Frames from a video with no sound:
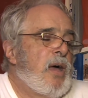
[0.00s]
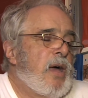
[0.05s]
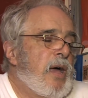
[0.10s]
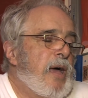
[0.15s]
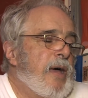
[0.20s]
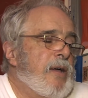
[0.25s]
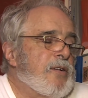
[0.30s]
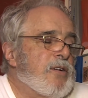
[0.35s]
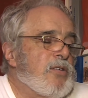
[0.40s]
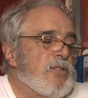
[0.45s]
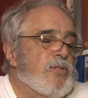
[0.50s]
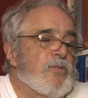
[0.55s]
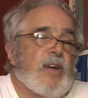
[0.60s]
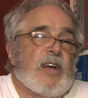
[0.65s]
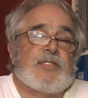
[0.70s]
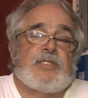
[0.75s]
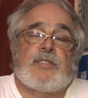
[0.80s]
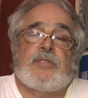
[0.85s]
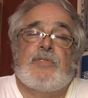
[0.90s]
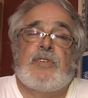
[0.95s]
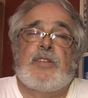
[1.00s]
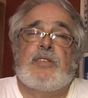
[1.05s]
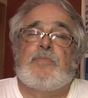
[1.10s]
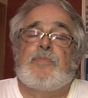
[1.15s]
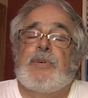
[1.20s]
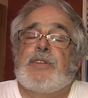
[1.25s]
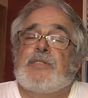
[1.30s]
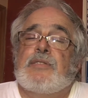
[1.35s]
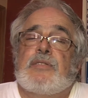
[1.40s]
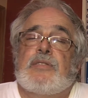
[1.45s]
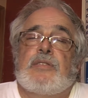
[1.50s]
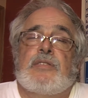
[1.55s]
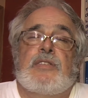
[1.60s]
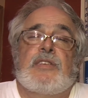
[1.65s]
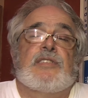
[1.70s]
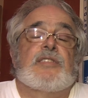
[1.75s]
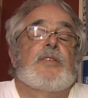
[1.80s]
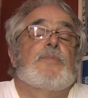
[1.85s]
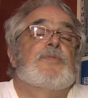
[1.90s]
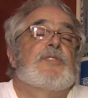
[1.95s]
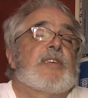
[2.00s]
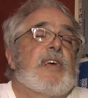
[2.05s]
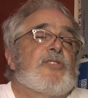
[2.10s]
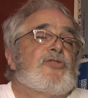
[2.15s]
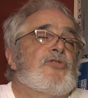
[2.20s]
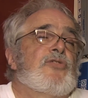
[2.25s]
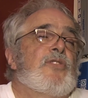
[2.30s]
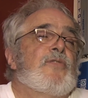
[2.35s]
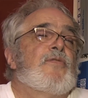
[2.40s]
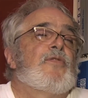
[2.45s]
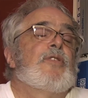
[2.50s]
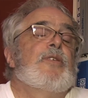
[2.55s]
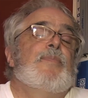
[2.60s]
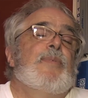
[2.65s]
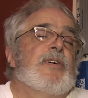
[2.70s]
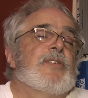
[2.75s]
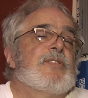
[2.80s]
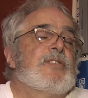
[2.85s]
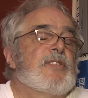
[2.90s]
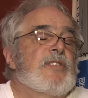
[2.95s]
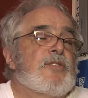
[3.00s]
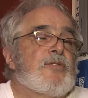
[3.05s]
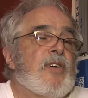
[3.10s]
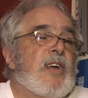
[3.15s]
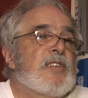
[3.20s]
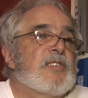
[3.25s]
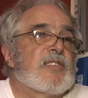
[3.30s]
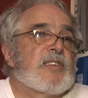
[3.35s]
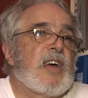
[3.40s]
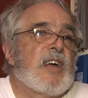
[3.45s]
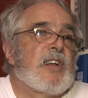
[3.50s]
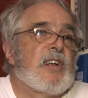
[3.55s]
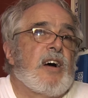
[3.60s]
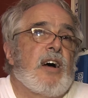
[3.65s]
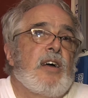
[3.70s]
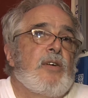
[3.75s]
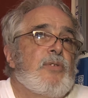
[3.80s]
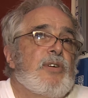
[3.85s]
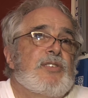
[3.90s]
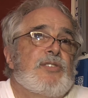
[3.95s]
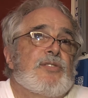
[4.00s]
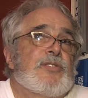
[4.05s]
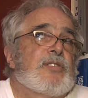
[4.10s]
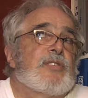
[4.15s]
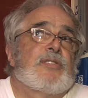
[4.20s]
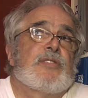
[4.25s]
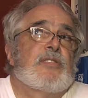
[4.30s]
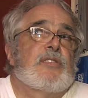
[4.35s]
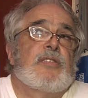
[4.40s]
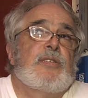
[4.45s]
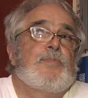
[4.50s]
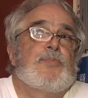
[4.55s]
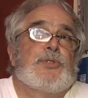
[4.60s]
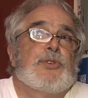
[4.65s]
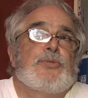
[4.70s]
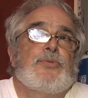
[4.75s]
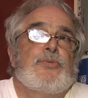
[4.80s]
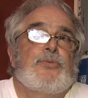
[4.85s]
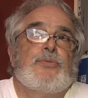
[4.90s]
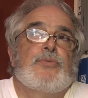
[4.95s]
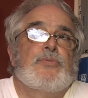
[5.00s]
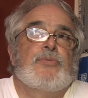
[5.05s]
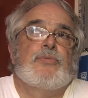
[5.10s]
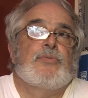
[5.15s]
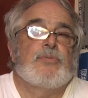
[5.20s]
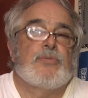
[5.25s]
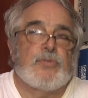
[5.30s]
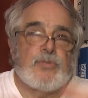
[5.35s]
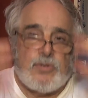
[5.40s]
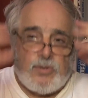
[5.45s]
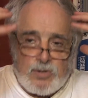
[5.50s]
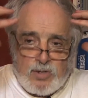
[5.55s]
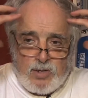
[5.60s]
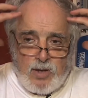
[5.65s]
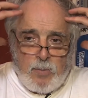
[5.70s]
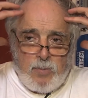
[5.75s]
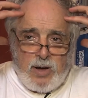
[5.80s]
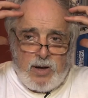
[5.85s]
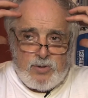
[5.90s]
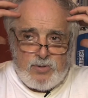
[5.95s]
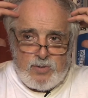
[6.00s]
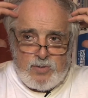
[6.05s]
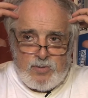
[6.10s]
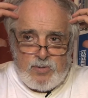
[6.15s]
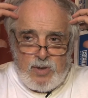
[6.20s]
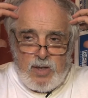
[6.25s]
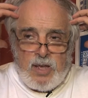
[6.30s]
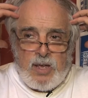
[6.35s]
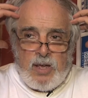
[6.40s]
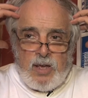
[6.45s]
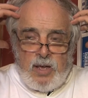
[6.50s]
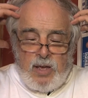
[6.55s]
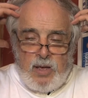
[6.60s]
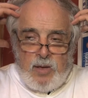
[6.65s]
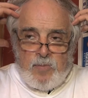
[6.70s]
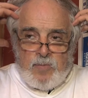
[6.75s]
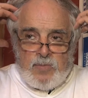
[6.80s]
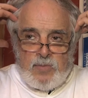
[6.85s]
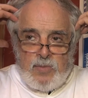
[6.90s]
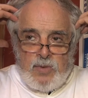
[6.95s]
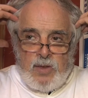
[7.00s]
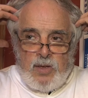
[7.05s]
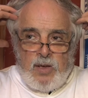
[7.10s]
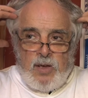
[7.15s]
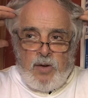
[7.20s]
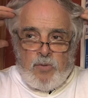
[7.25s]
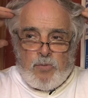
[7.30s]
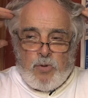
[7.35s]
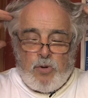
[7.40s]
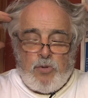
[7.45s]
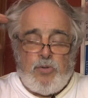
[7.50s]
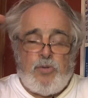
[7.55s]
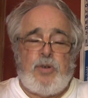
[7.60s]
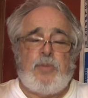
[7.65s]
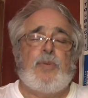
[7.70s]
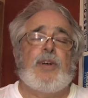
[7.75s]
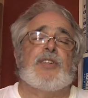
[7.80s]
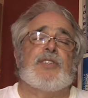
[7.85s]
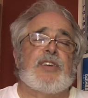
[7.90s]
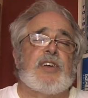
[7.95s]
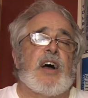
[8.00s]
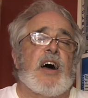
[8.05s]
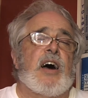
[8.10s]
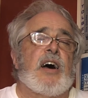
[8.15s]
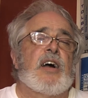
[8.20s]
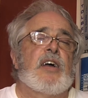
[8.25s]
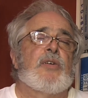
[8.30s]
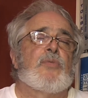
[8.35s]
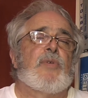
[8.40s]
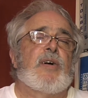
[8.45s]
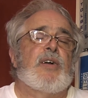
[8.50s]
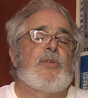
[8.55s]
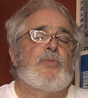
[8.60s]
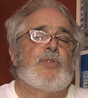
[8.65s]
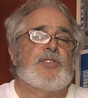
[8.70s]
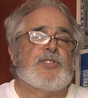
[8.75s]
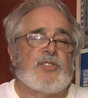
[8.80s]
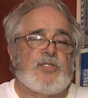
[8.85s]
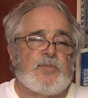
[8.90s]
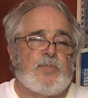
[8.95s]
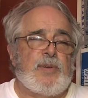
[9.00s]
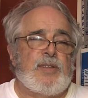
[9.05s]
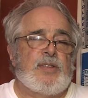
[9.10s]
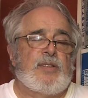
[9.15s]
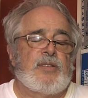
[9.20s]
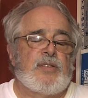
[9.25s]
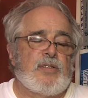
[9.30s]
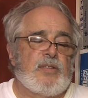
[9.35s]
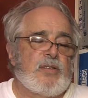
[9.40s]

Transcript: and all the rest of it. But this obsession of rebuilding the Trans-Canada Highway just doesn't seem to somehow. We're rebuilding a highway which has been